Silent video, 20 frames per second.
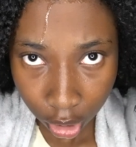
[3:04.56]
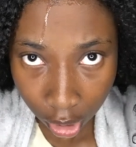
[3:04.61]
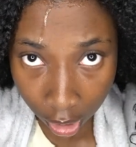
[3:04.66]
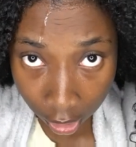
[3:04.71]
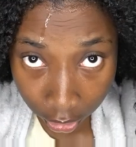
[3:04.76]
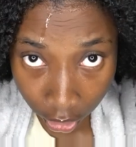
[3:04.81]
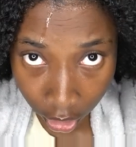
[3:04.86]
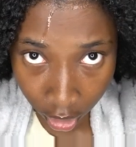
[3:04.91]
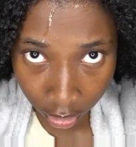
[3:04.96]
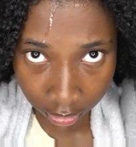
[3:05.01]

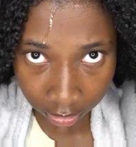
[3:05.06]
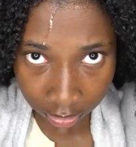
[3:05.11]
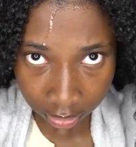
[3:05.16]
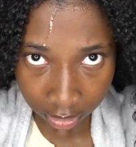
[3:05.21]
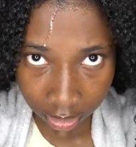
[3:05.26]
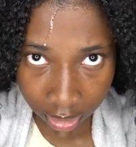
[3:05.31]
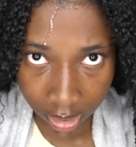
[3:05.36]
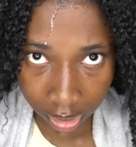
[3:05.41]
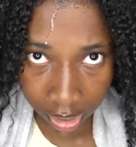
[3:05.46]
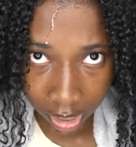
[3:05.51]
As y'all can
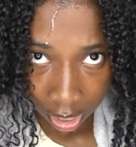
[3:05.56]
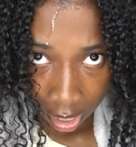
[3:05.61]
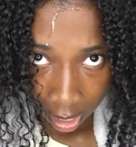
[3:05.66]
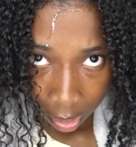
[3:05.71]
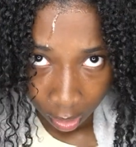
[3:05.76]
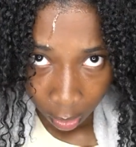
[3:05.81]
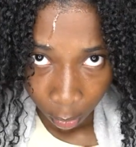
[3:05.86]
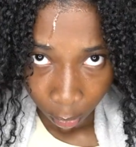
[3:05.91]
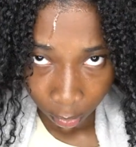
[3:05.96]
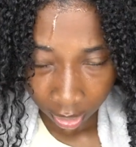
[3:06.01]
see,
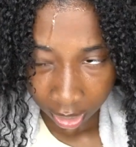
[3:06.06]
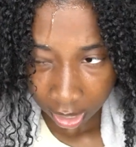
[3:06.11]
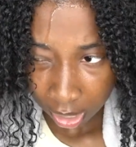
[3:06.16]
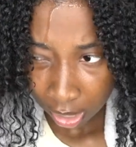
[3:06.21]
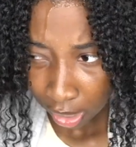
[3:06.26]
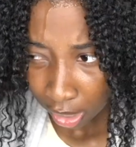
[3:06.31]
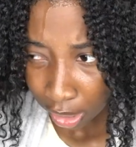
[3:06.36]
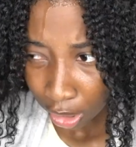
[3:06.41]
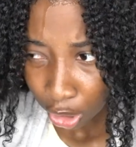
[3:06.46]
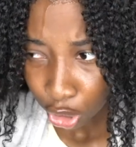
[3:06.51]
went ahead
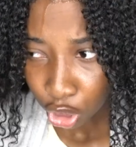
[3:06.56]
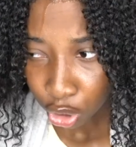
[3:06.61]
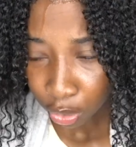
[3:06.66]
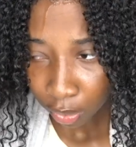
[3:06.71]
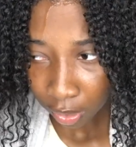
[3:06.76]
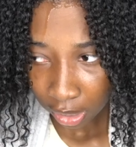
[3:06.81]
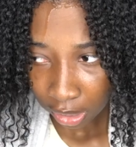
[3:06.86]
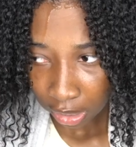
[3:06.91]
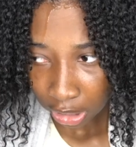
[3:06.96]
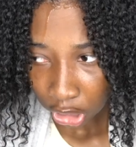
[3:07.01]
and
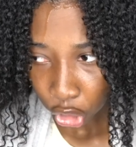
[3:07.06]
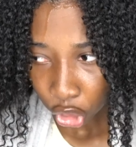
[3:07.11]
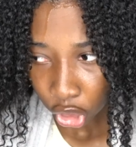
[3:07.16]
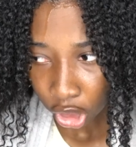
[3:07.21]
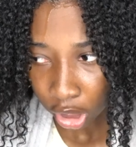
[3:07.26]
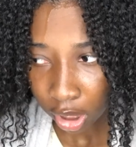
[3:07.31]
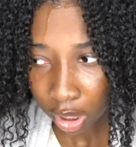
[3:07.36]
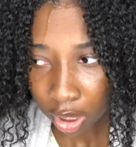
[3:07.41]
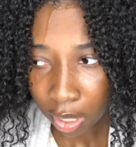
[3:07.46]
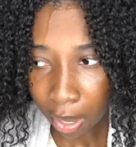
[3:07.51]

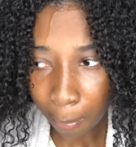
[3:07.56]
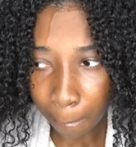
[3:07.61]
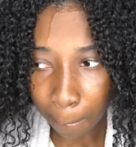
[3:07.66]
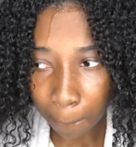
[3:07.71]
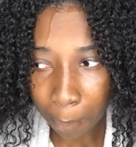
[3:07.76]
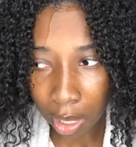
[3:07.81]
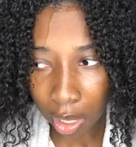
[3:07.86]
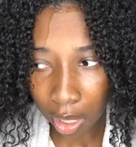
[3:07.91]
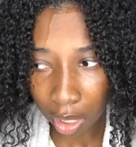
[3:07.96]
drenched my